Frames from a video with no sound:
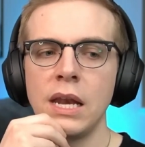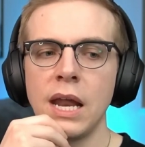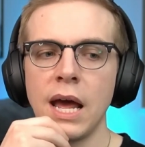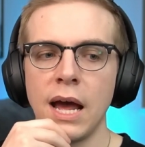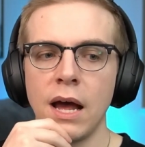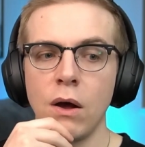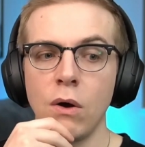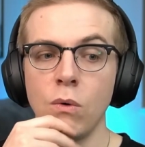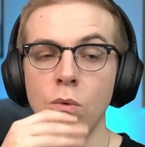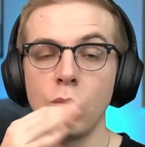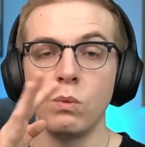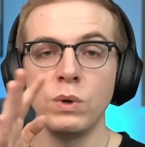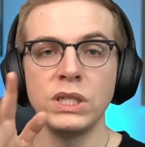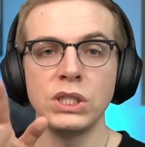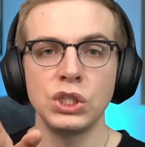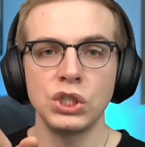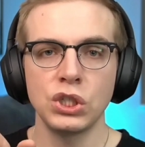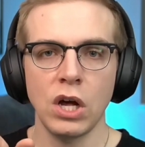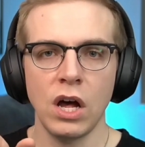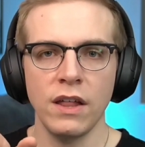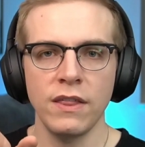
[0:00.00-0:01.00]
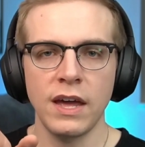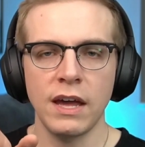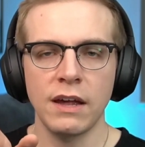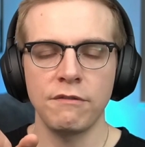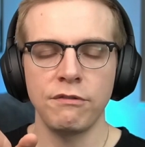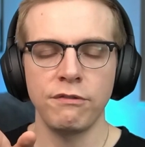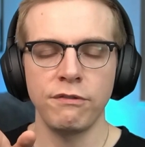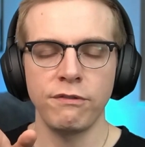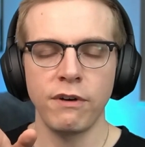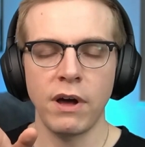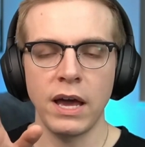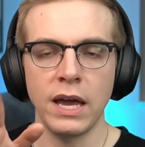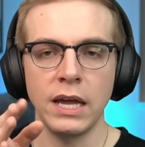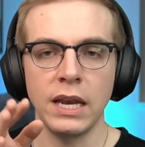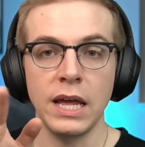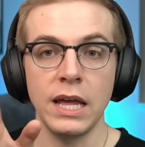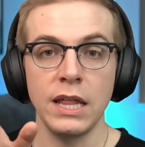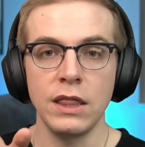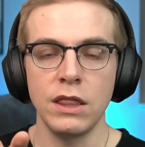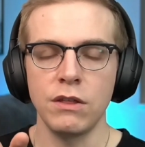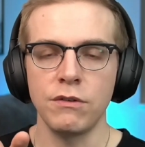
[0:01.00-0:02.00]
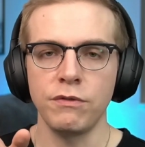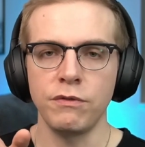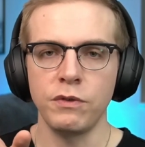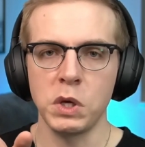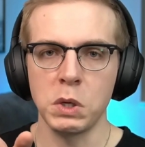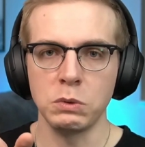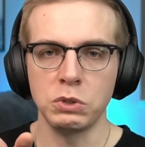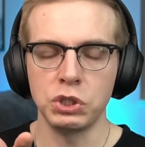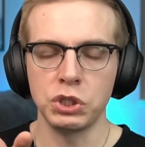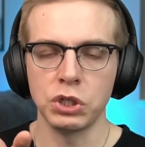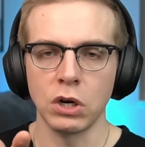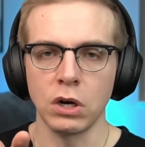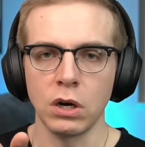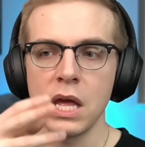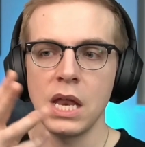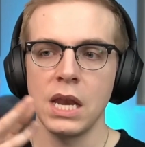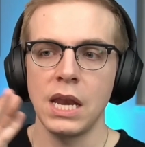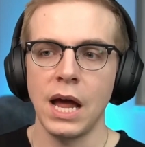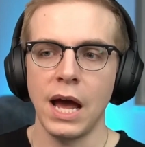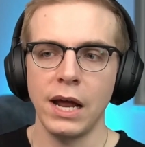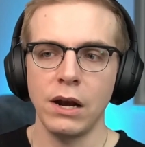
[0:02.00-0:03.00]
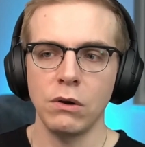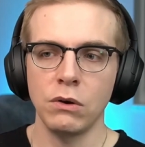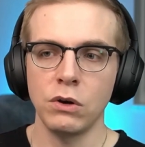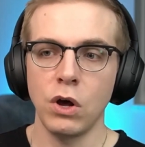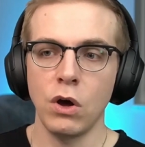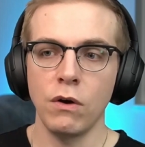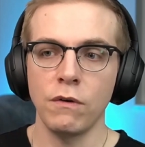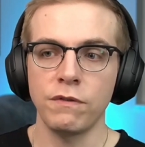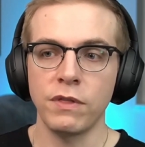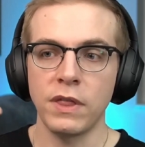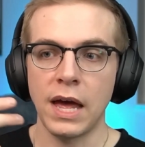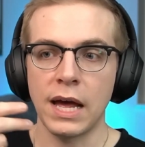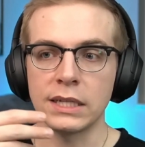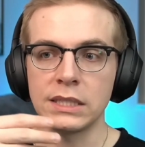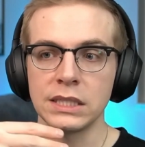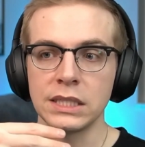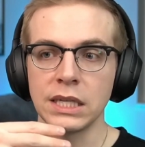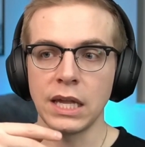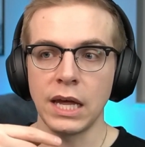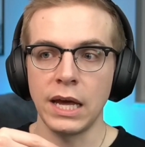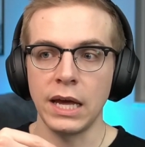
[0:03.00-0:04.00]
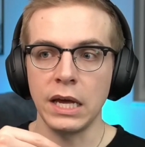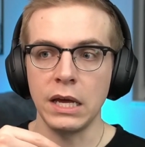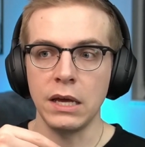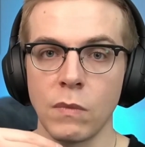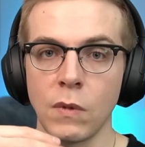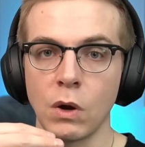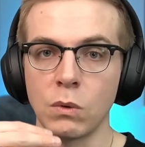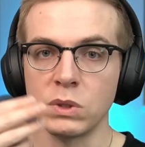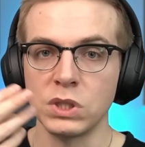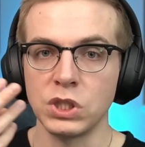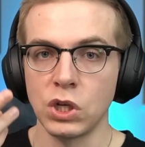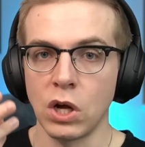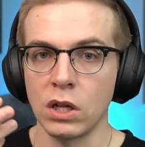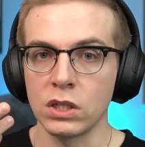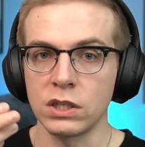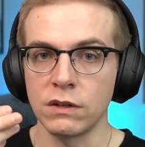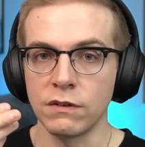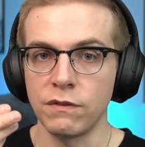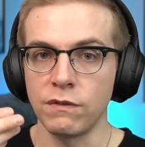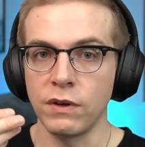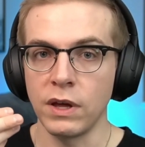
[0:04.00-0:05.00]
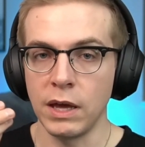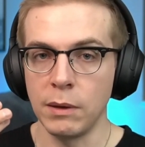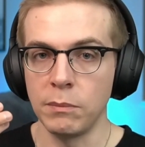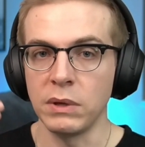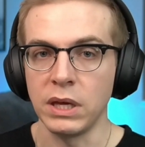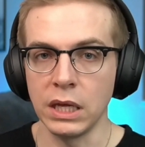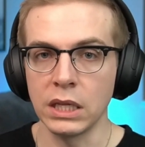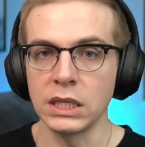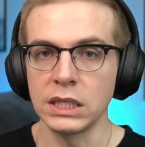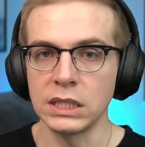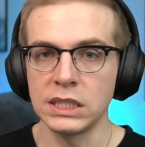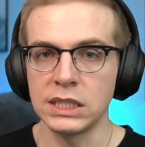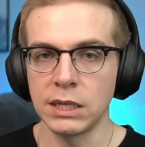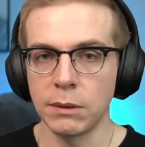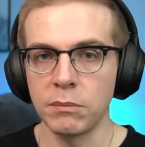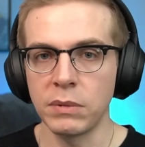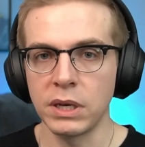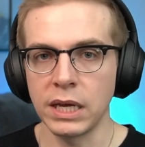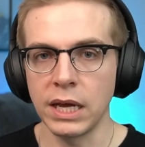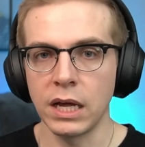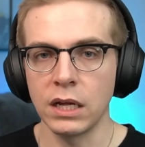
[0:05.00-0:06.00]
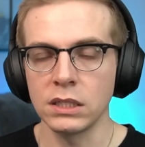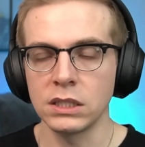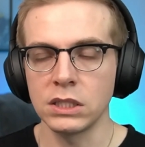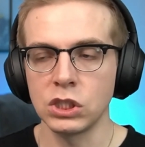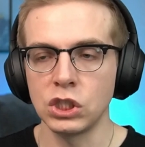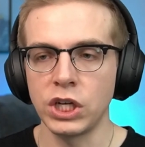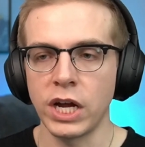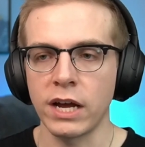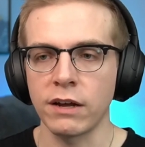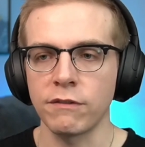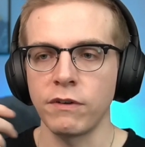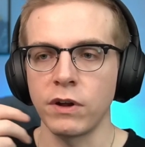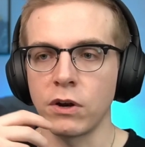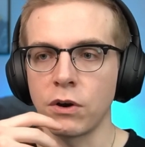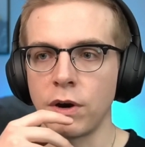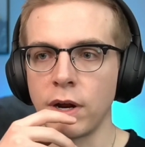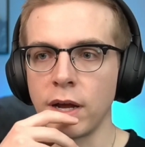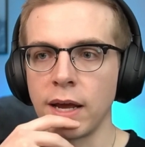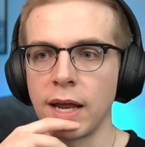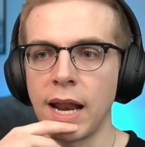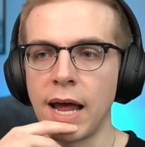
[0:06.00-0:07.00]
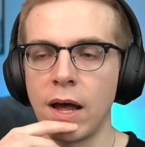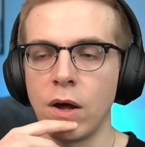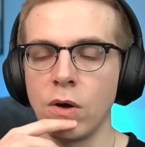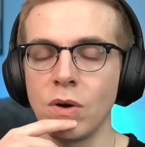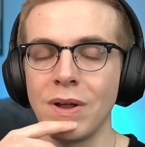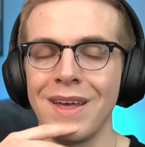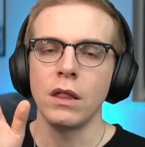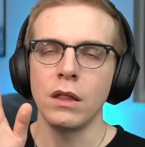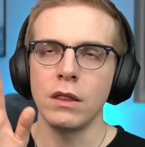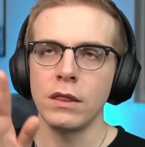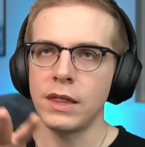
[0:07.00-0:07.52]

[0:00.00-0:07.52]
Now, we saw that fight in the future. Now, I don't know if that's like a result of him killing somebody else and Jack figuring it out.